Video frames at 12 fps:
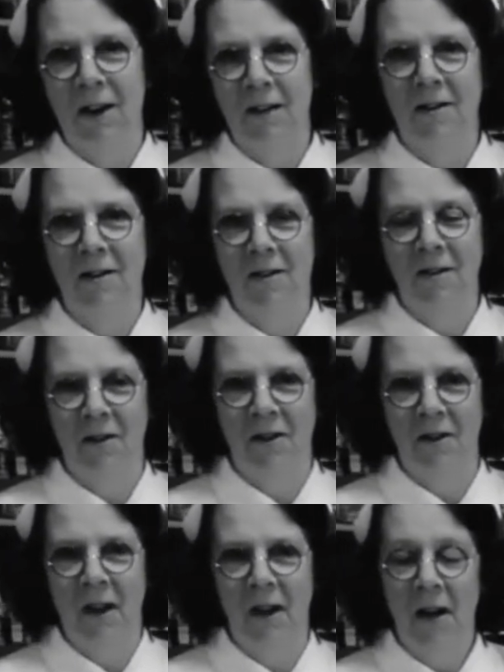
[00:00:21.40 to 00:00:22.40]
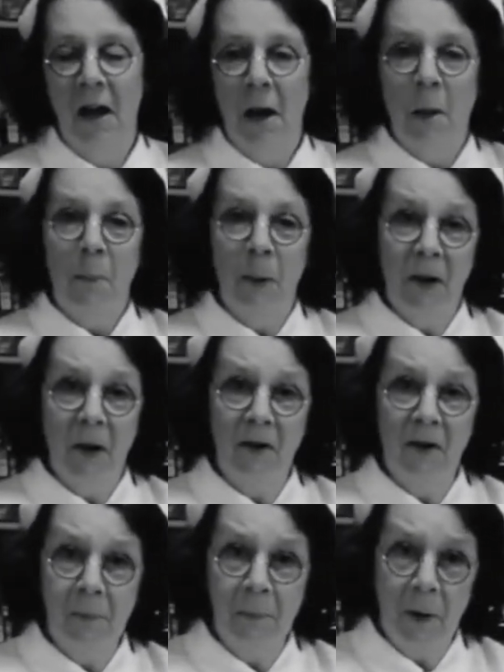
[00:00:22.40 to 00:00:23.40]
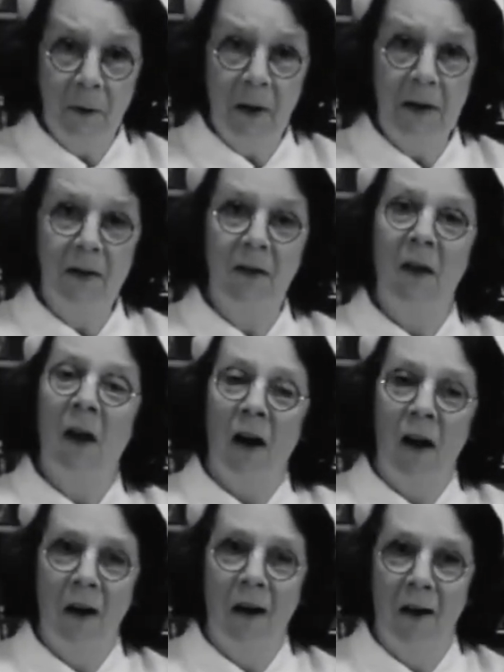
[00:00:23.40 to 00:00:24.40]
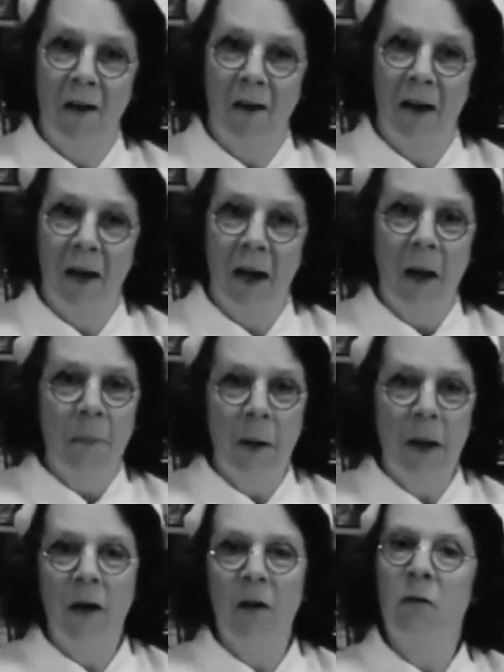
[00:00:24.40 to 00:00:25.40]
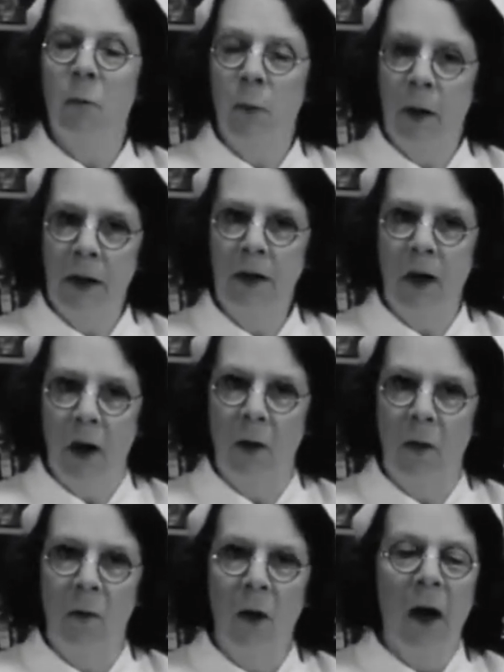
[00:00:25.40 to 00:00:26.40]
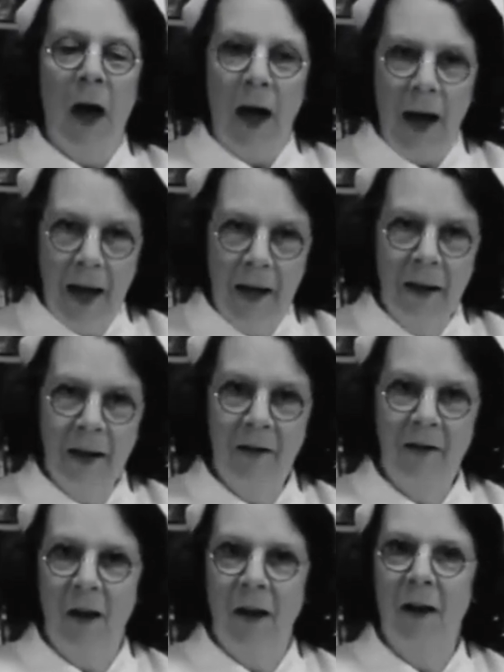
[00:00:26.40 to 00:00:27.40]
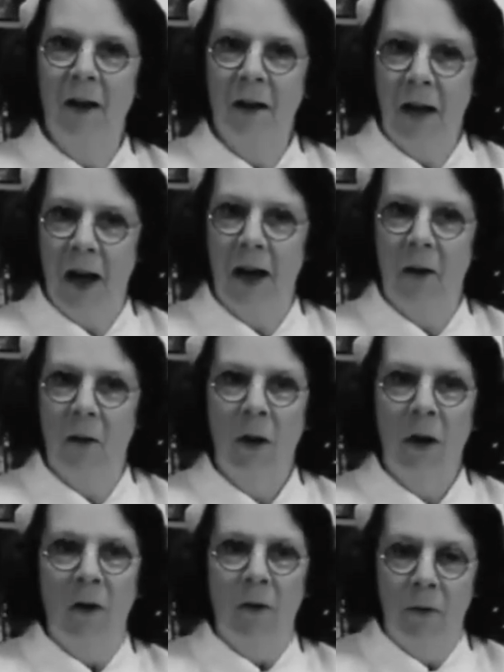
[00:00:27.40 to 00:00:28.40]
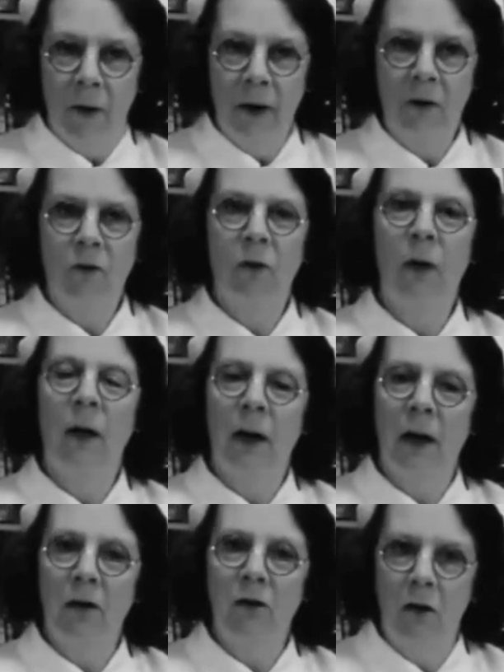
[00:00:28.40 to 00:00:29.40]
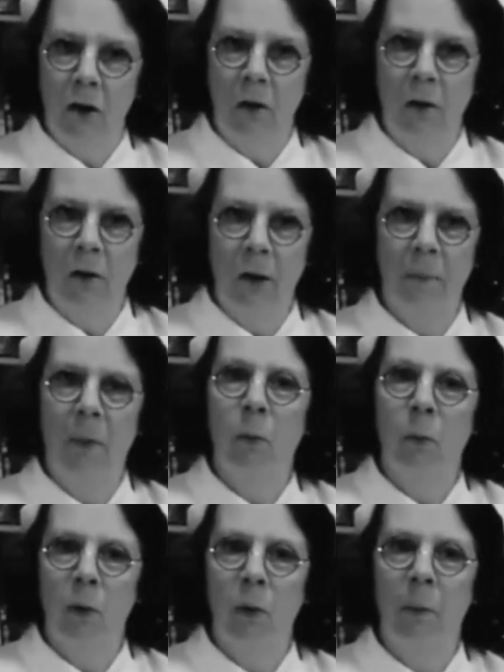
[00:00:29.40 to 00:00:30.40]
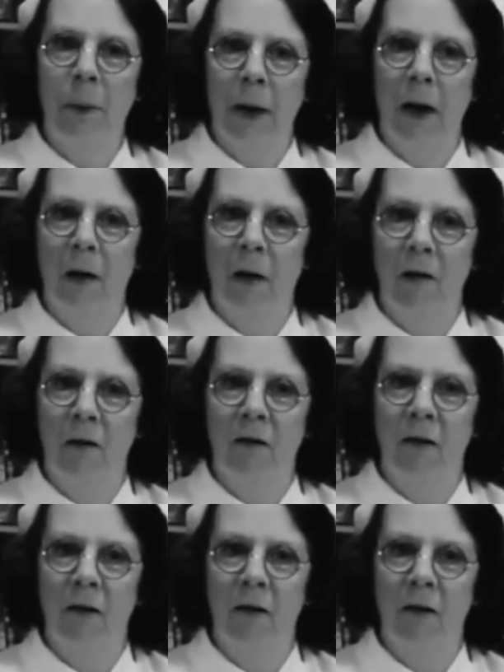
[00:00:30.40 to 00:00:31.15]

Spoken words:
it is today, but our spirits are high because we know any day now victory in Europe will be ours,